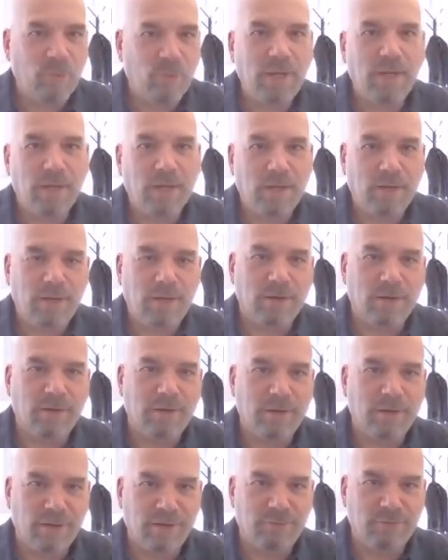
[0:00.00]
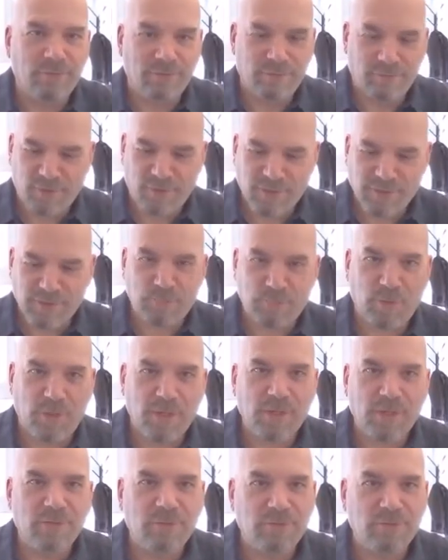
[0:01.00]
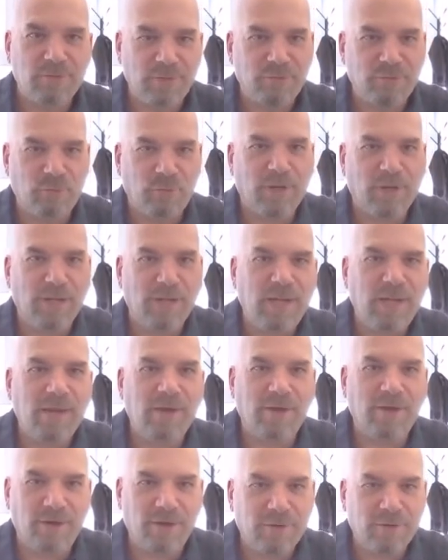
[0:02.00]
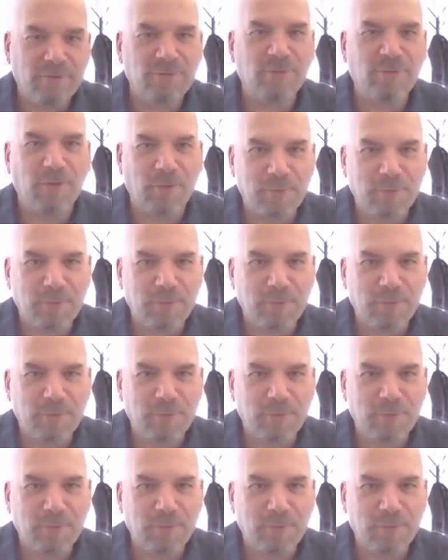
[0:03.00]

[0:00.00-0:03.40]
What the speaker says: weekend here in Cleveland. It's like spring is really here. So